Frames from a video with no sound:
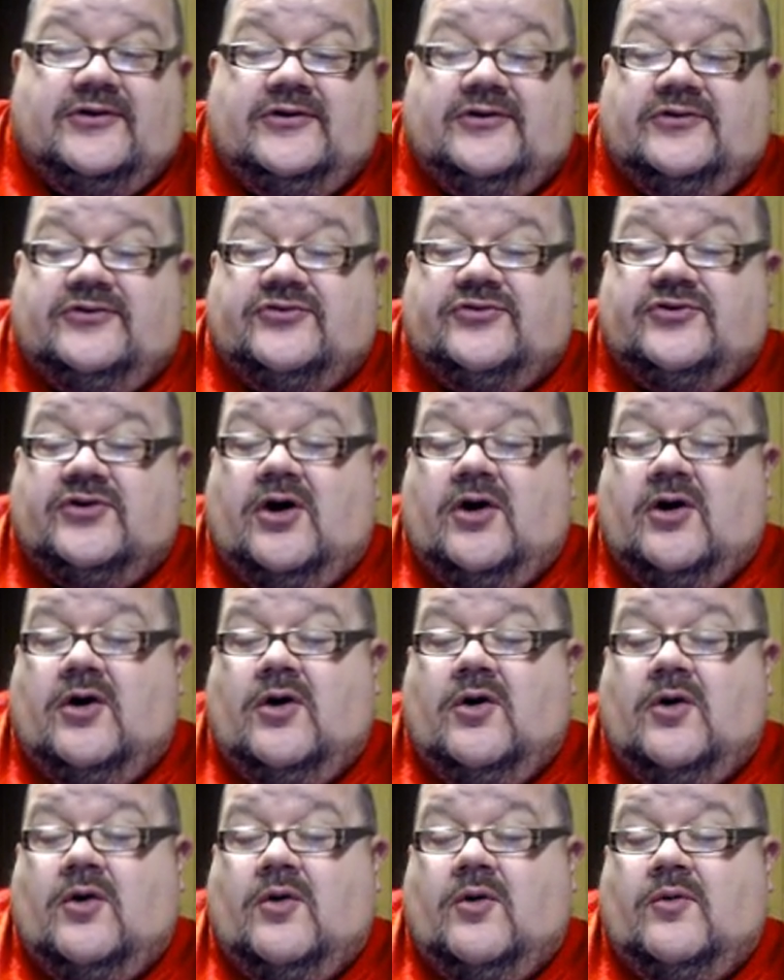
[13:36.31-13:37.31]

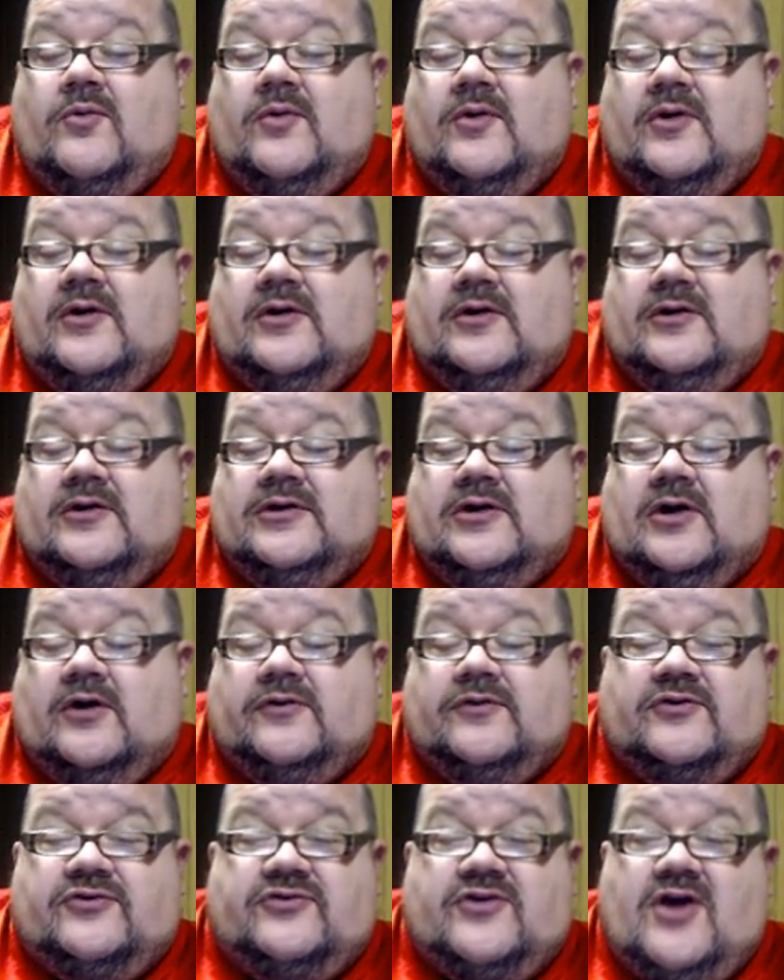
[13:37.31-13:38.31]
So, you know,
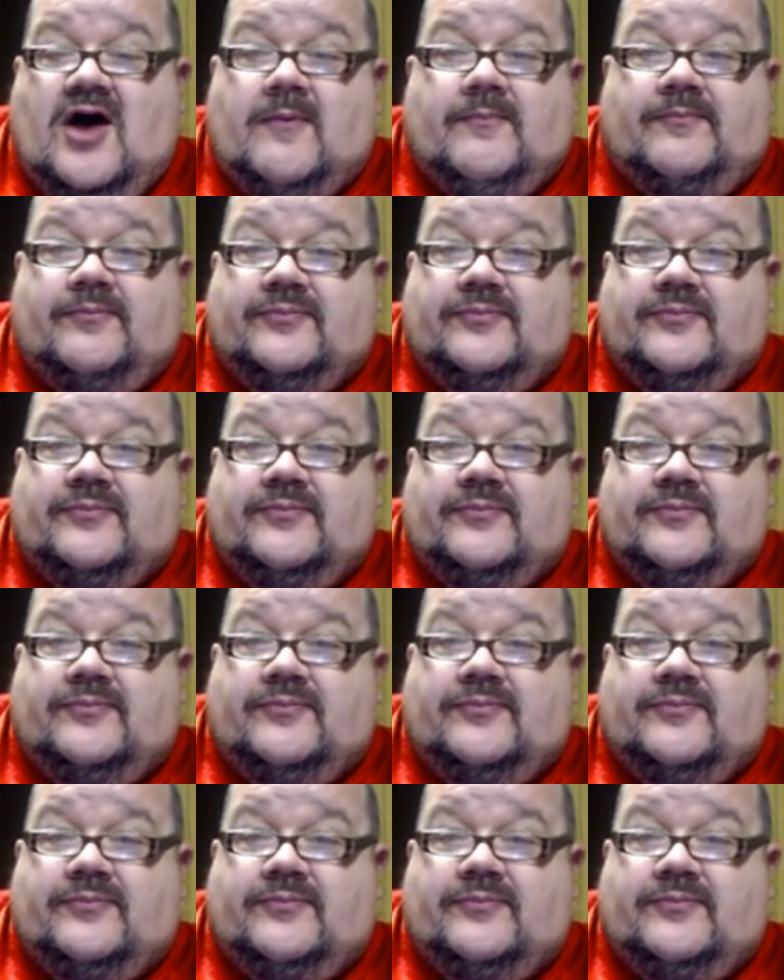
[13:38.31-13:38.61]
the stump